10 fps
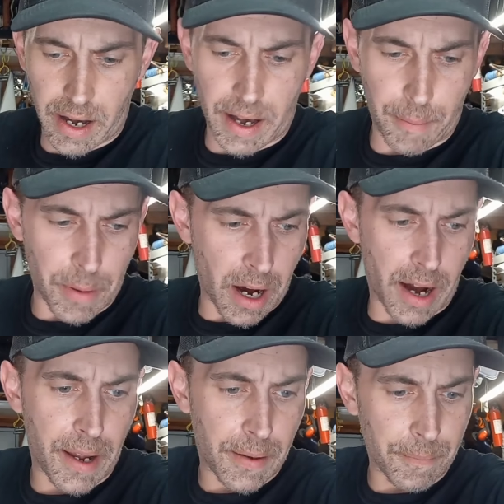Um,
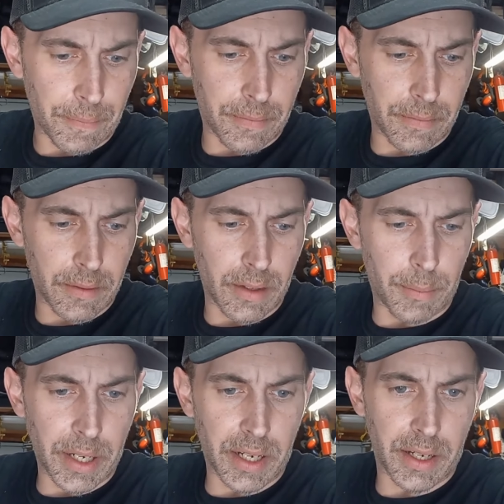all right,
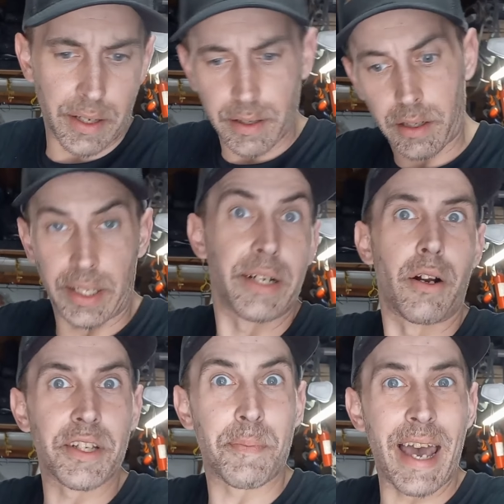I'm gonna clean
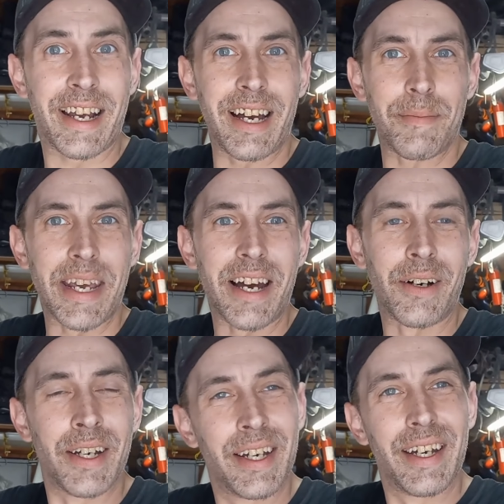all this back up
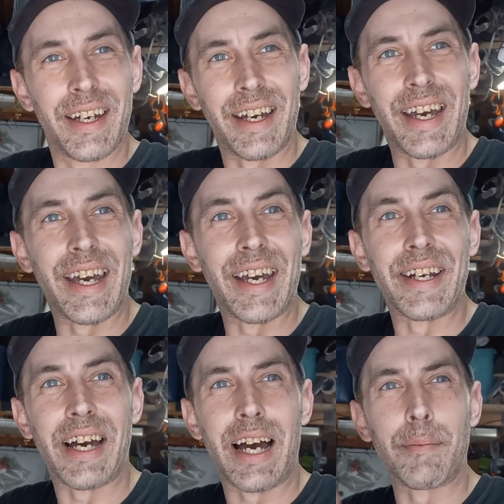now,
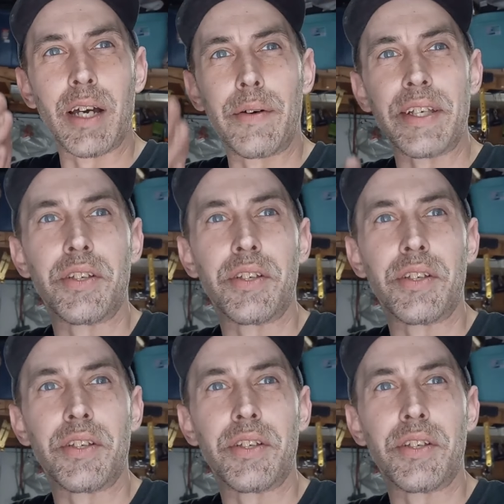and I'm going